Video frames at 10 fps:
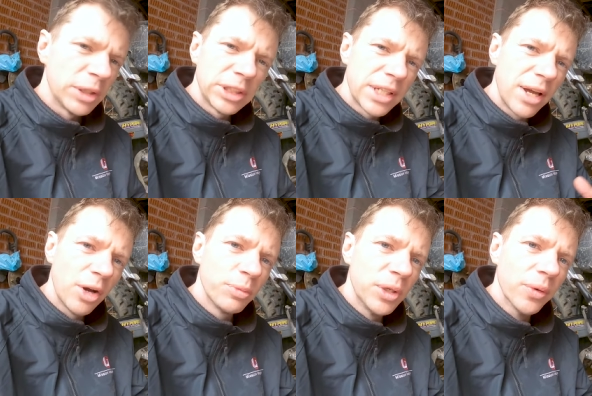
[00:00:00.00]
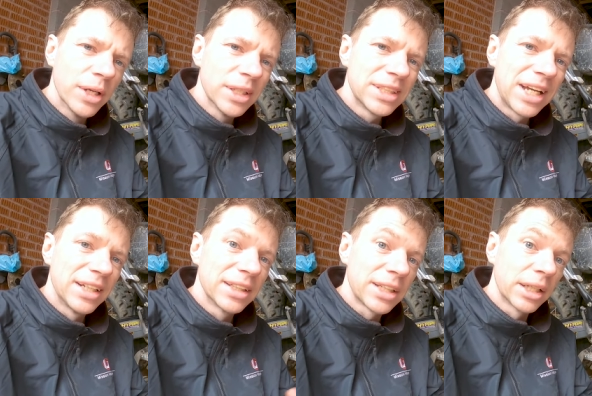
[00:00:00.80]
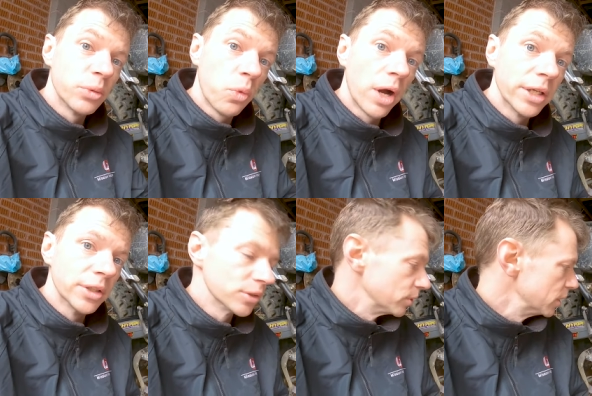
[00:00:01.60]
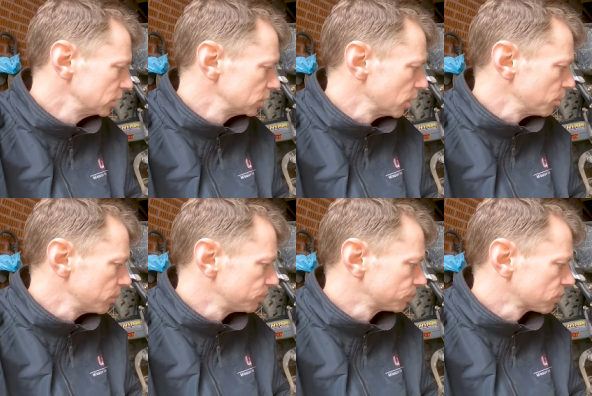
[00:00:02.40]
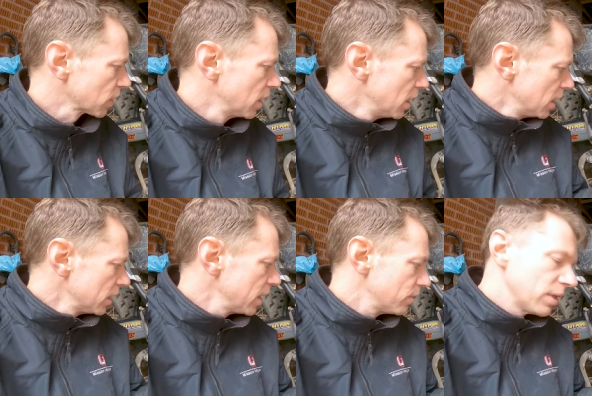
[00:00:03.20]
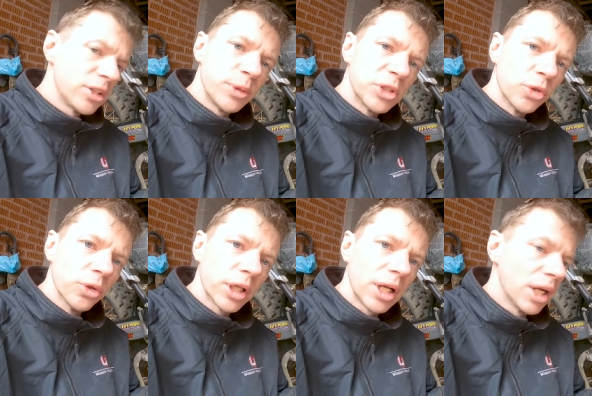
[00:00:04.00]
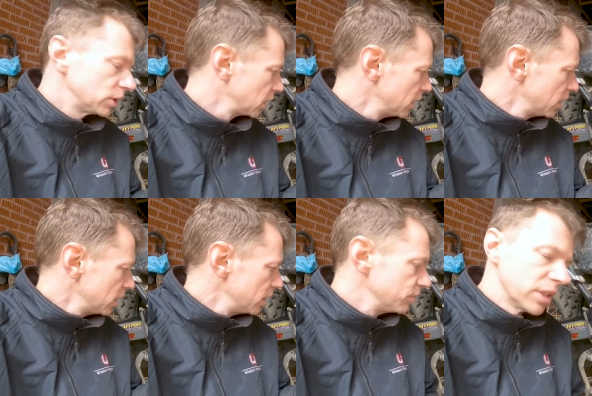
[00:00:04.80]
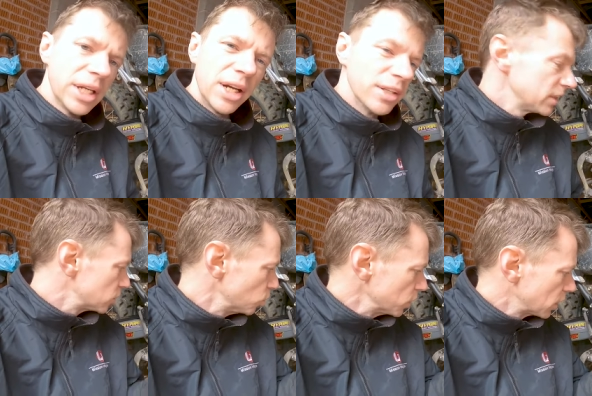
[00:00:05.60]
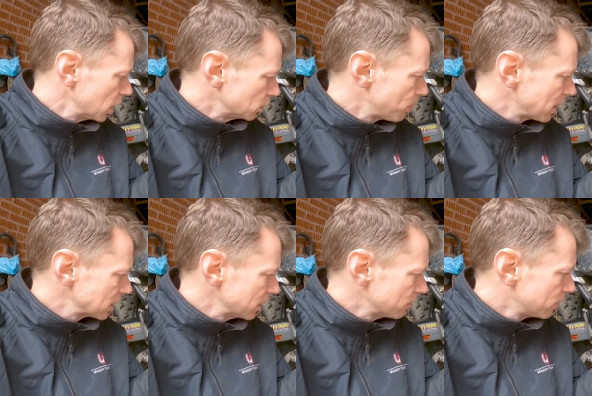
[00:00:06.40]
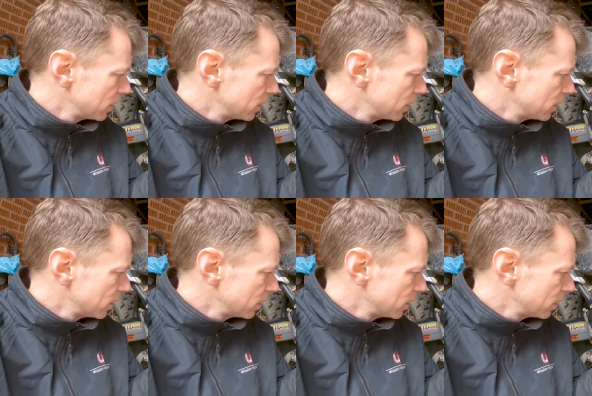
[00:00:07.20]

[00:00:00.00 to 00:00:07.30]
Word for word: that might just help you understand exactly why you're doing this job. Now, as we saw, the clutch lives in here and this is called the clutch basket.